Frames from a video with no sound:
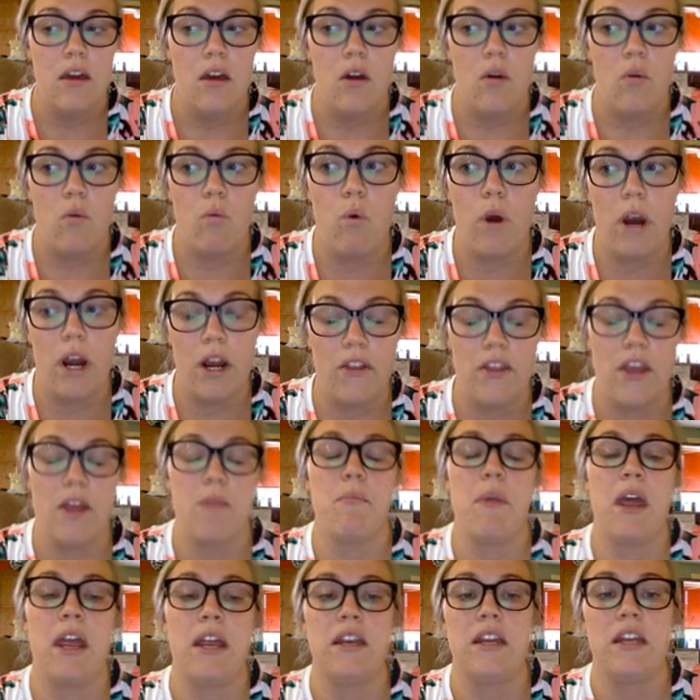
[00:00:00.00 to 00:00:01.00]
where they
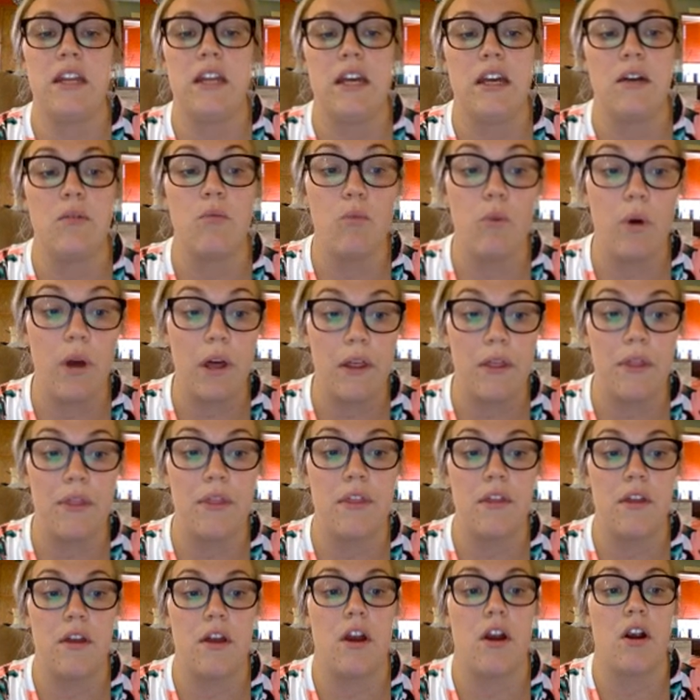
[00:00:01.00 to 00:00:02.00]
may need it with
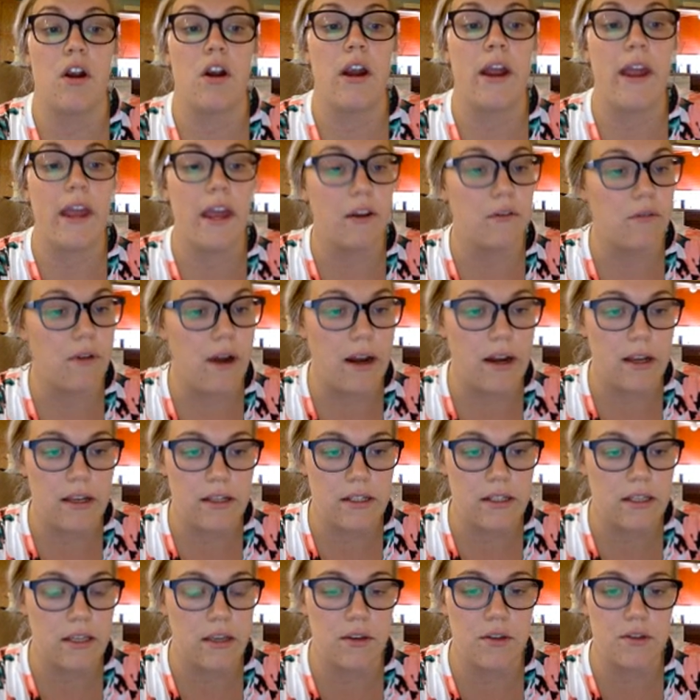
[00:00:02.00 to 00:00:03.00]
their handwriting
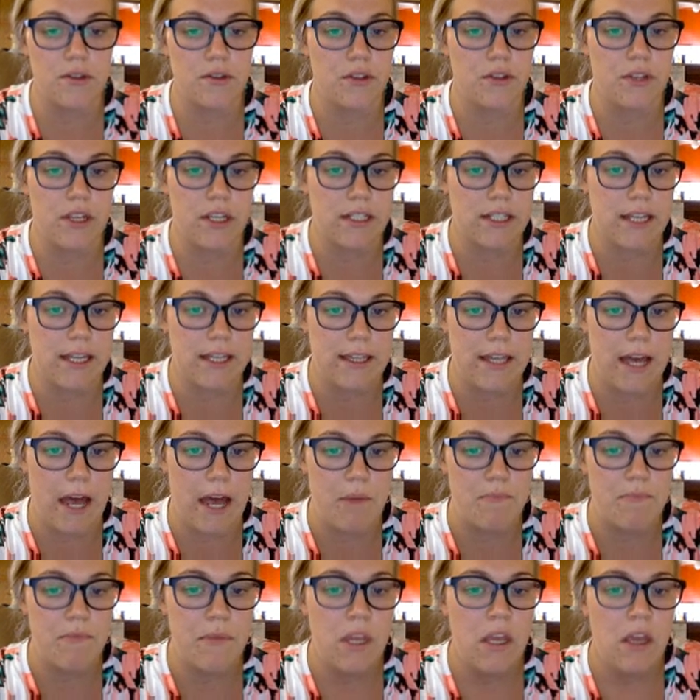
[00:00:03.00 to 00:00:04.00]
skills or things like
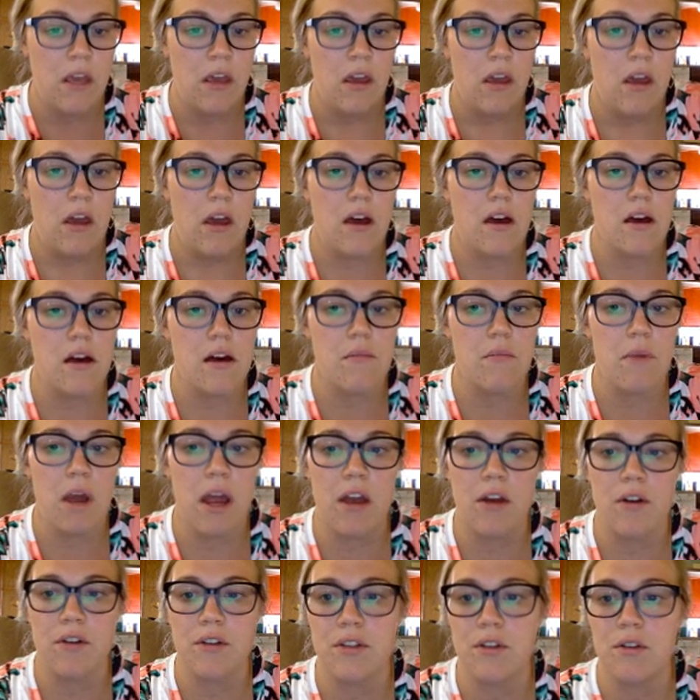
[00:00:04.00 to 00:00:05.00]
that.
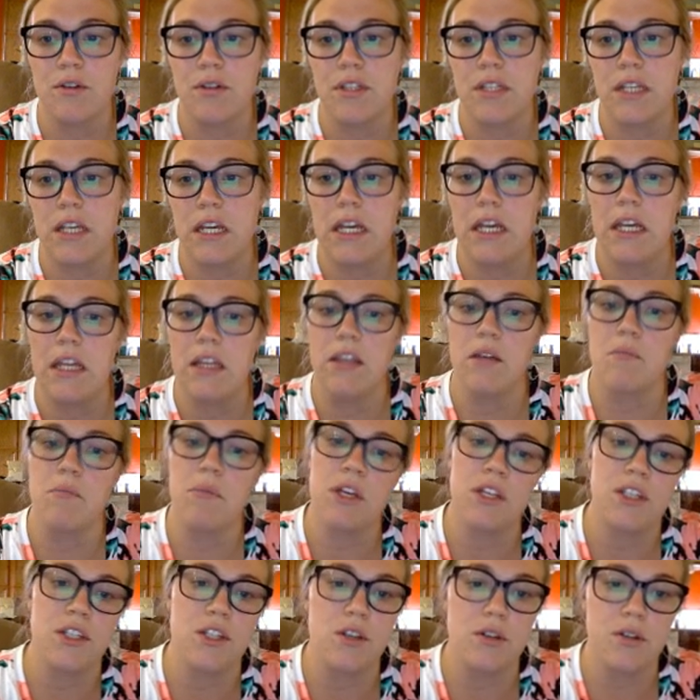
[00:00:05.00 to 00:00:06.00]
I also see the
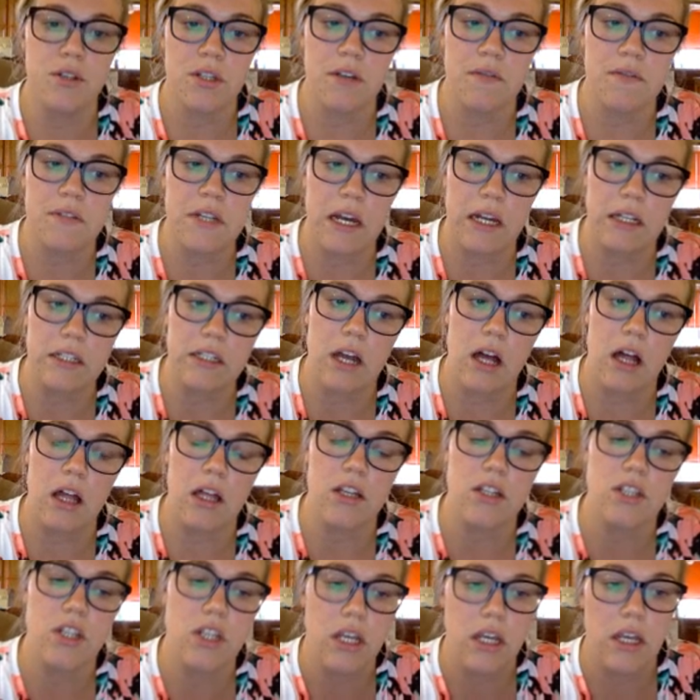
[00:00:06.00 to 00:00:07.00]
misuse of
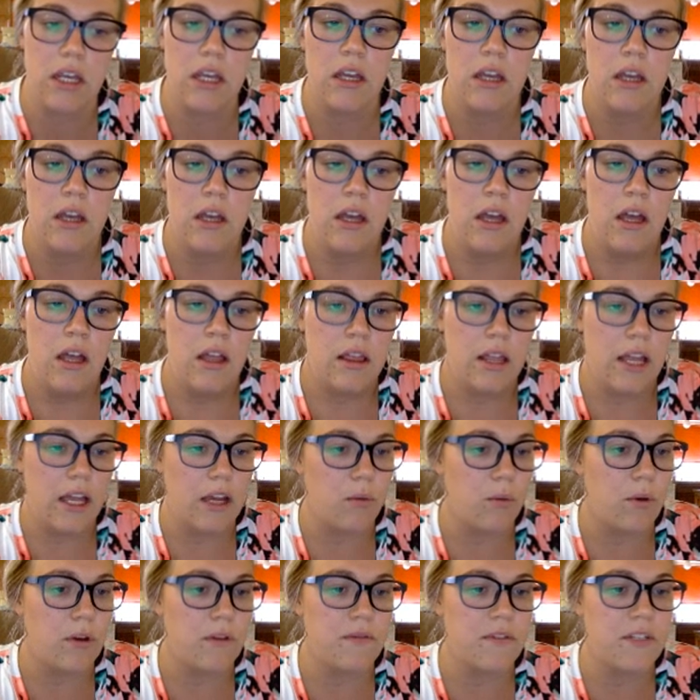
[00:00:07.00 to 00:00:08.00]
technology,
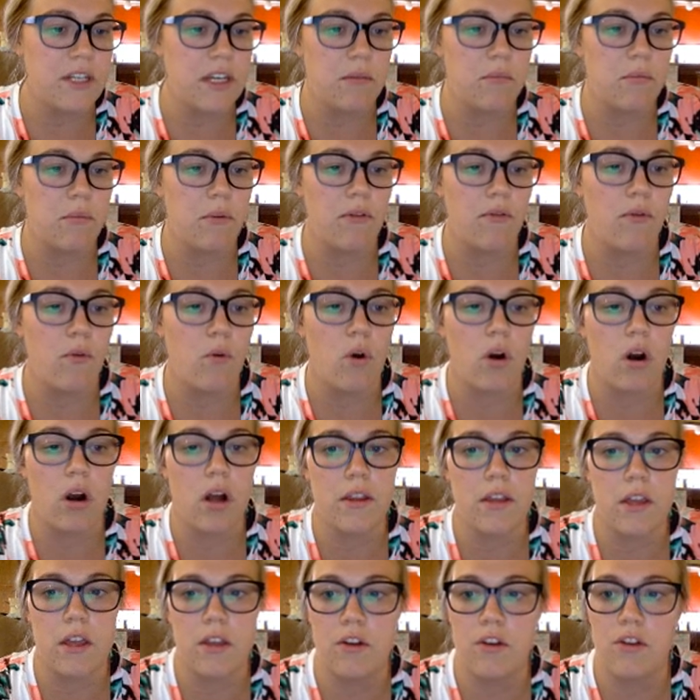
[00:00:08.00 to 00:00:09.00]
like we've seen before
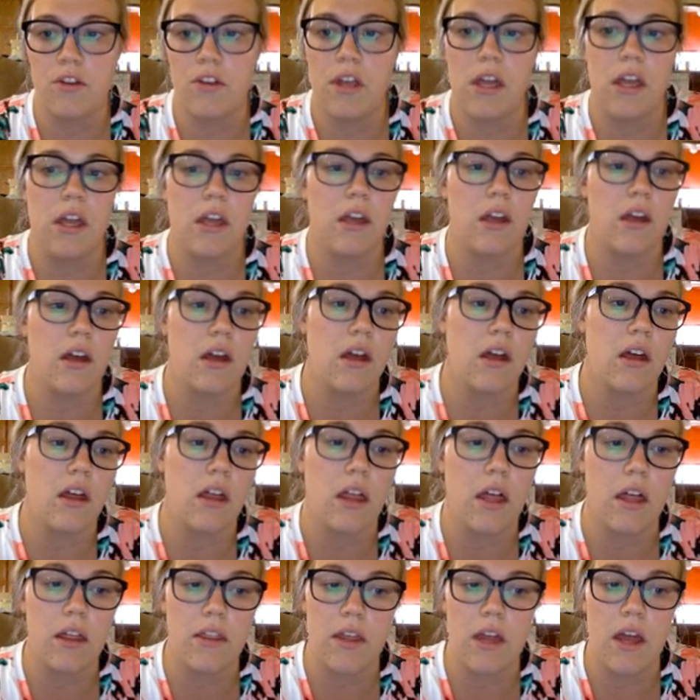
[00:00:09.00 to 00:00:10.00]
on the
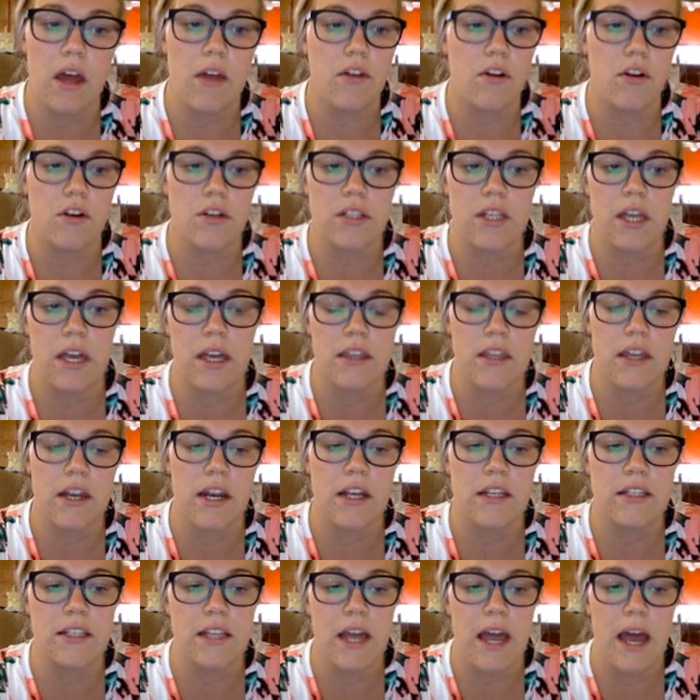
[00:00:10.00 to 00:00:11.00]
other slide that
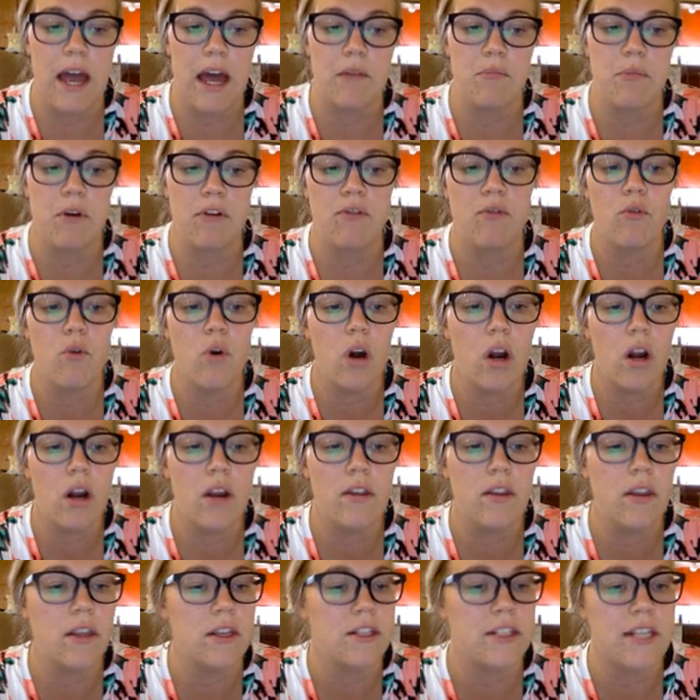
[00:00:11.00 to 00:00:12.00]
I had
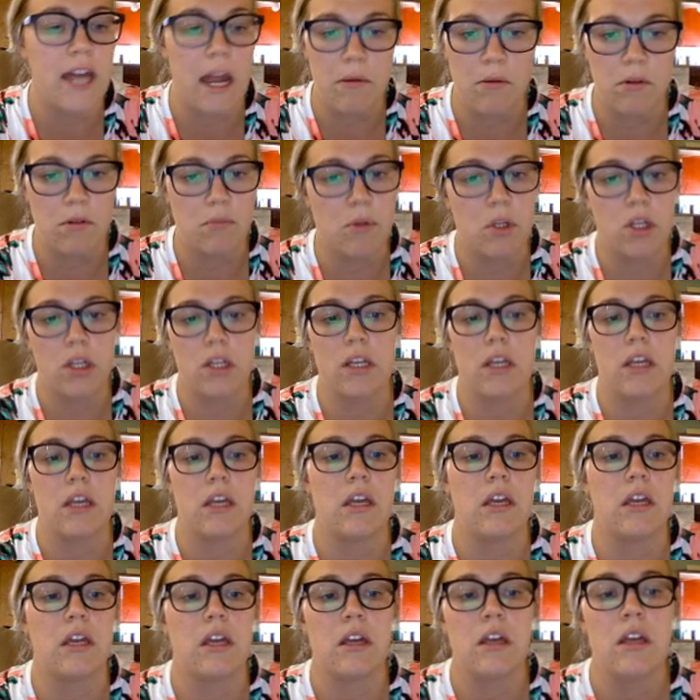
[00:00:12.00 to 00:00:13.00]
before, the
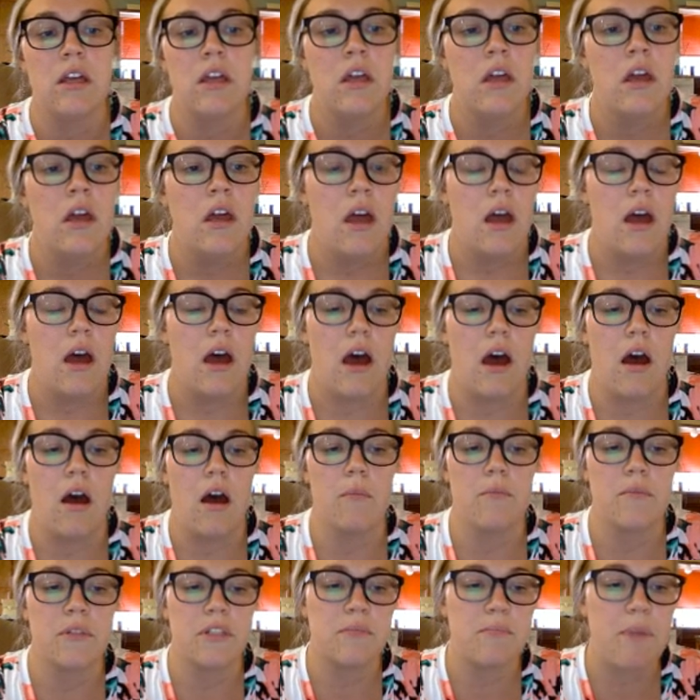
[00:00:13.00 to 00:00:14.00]
cyberbullying,
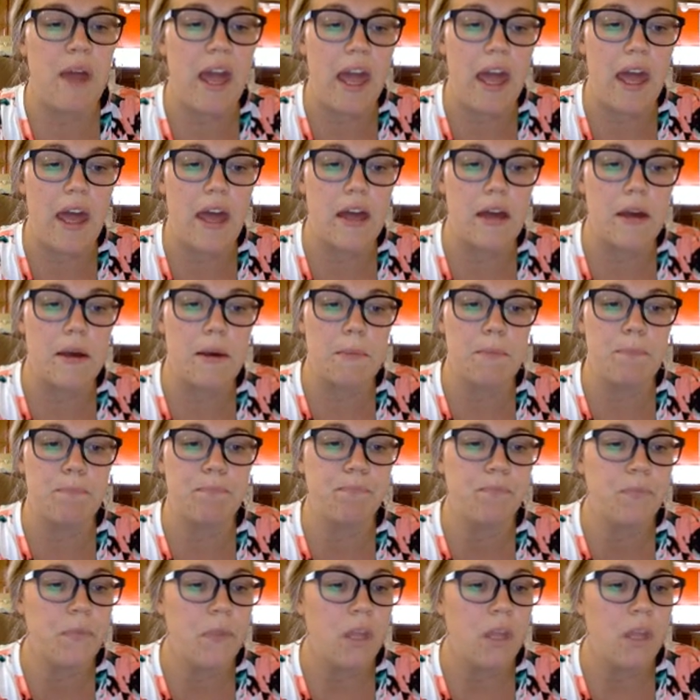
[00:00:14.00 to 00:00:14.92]
spam,